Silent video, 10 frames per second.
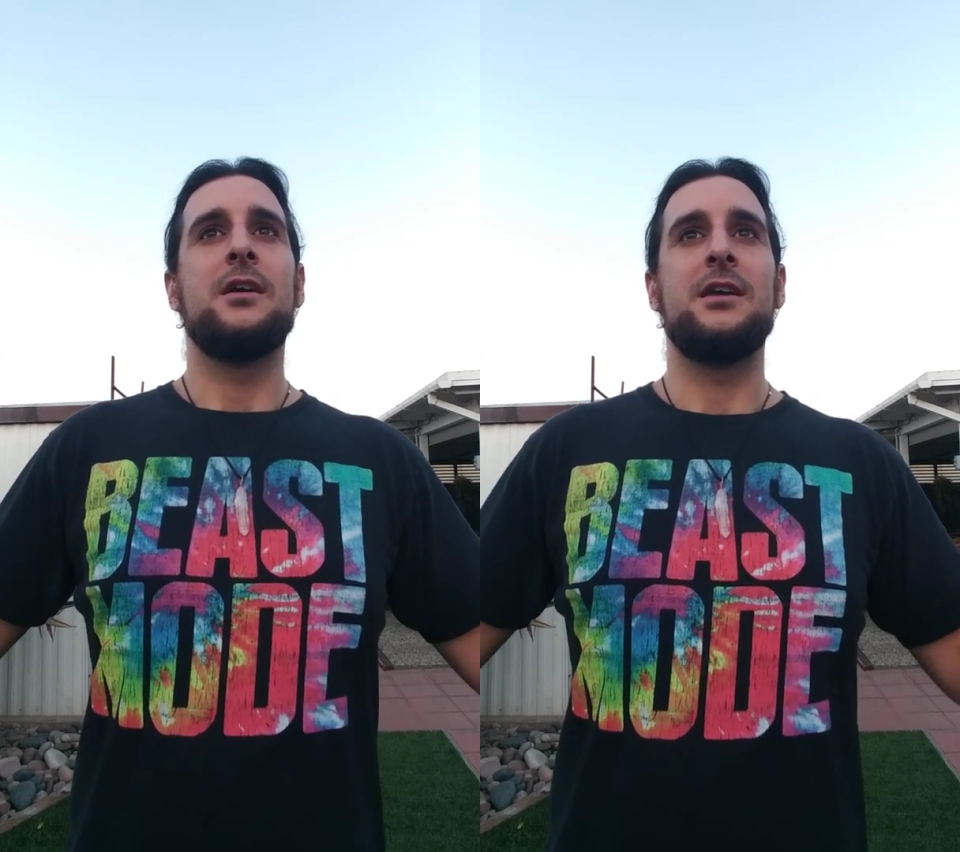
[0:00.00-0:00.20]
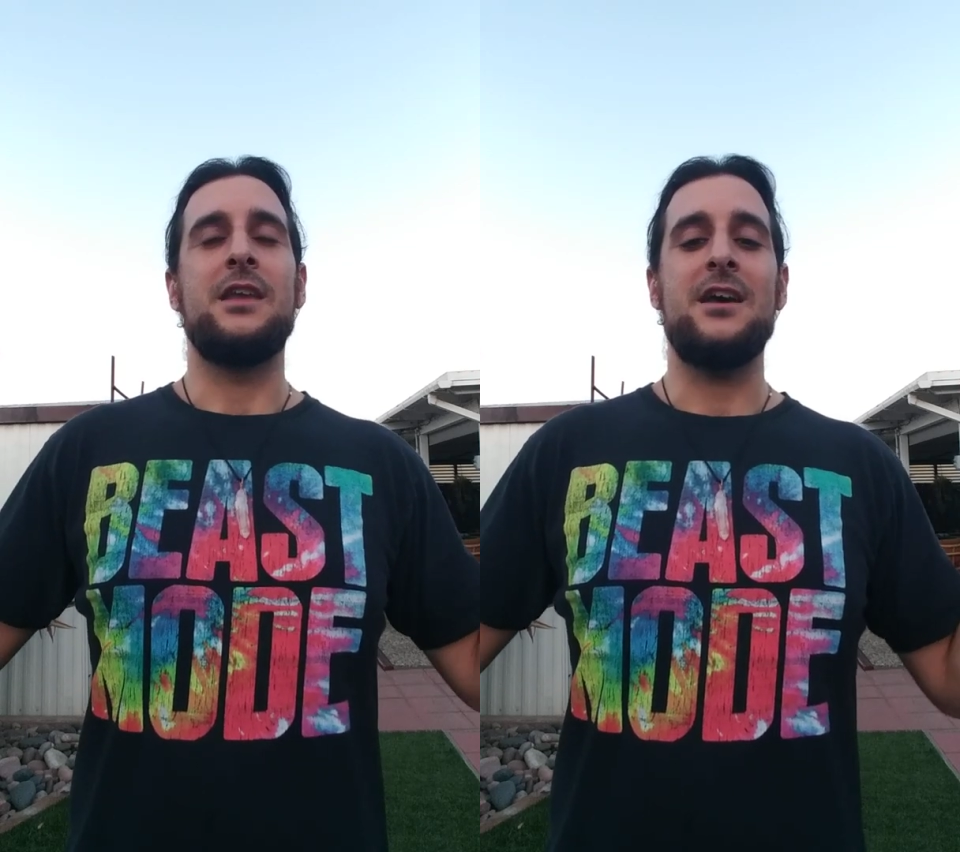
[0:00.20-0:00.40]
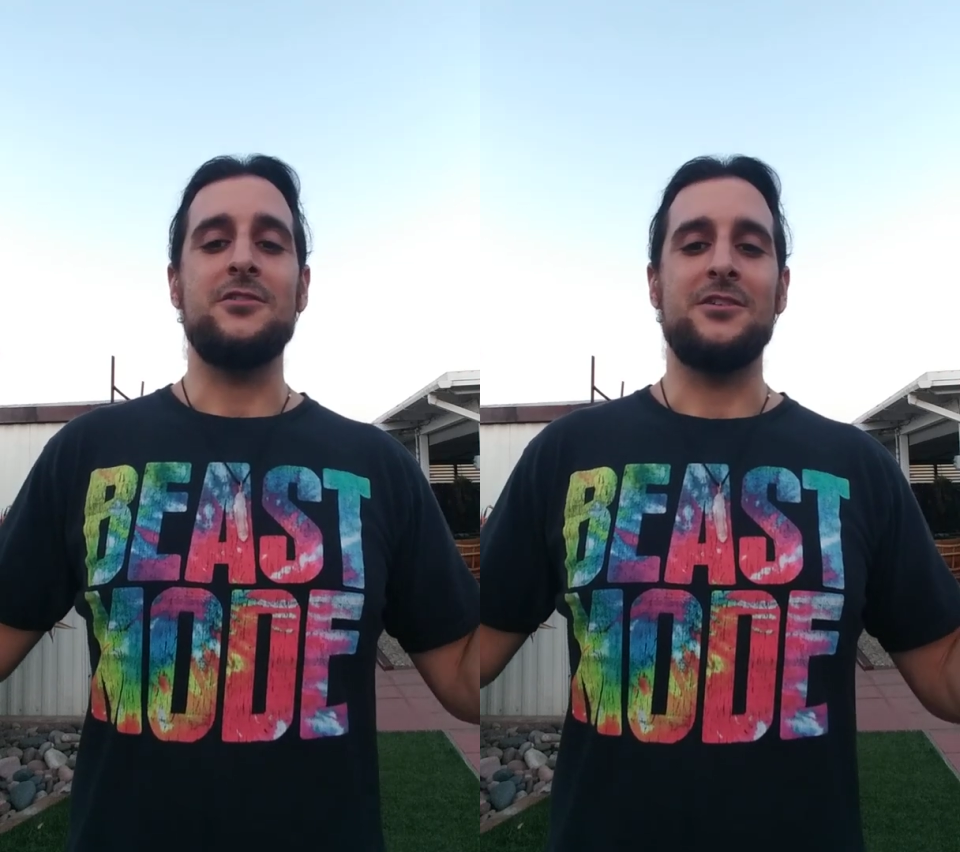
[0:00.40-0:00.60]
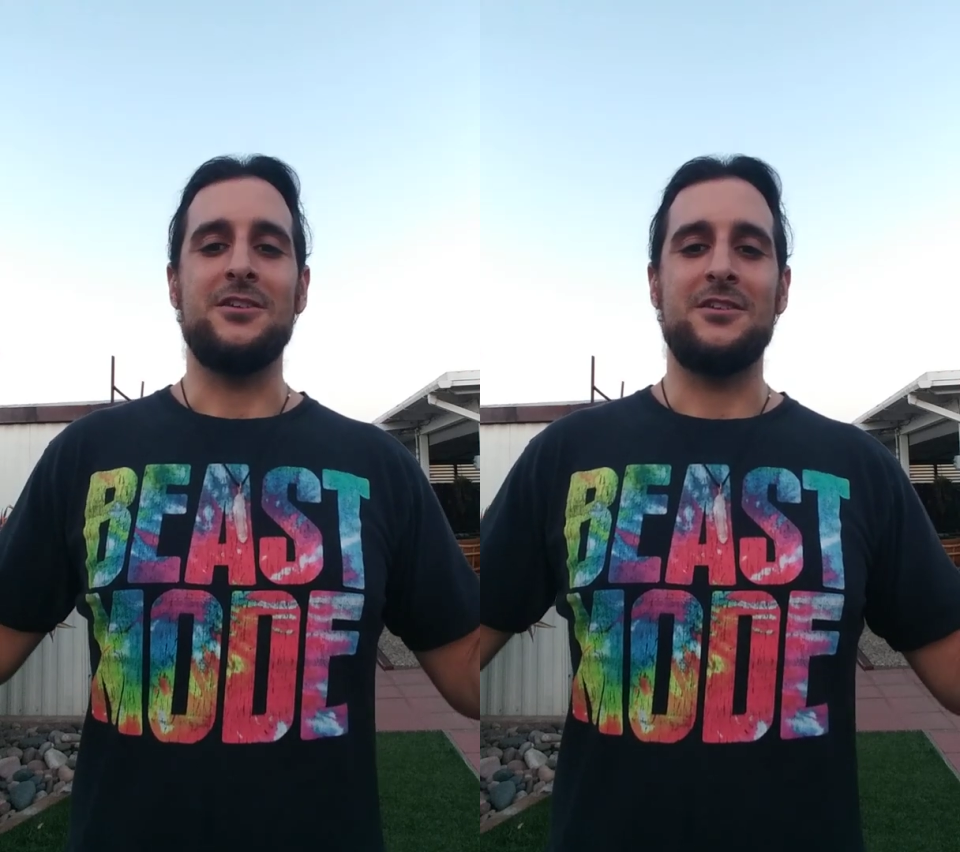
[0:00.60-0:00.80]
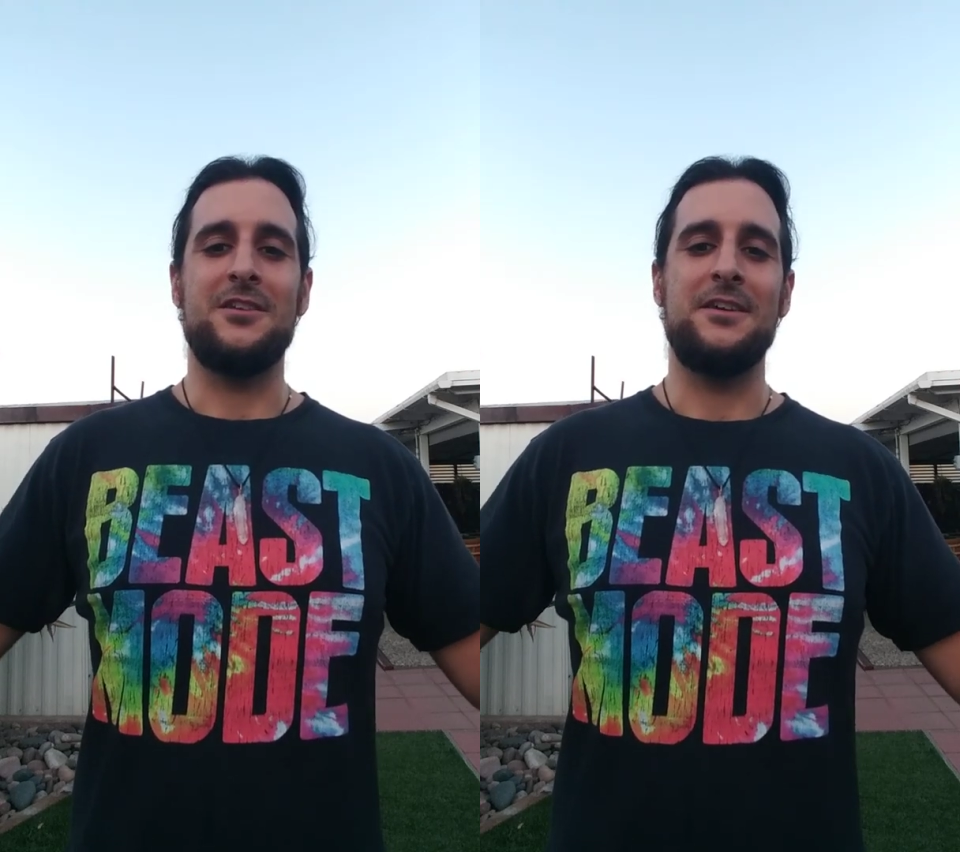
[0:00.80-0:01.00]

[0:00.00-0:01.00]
and elegant,